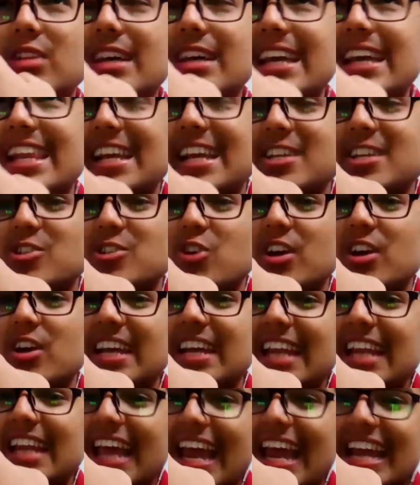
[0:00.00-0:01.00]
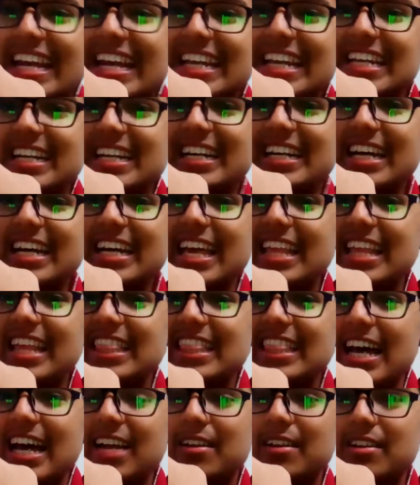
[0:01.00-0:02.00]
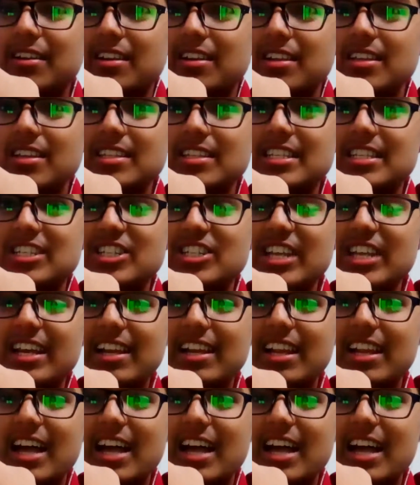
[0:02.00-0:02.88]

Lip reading: electron can enter in that shell?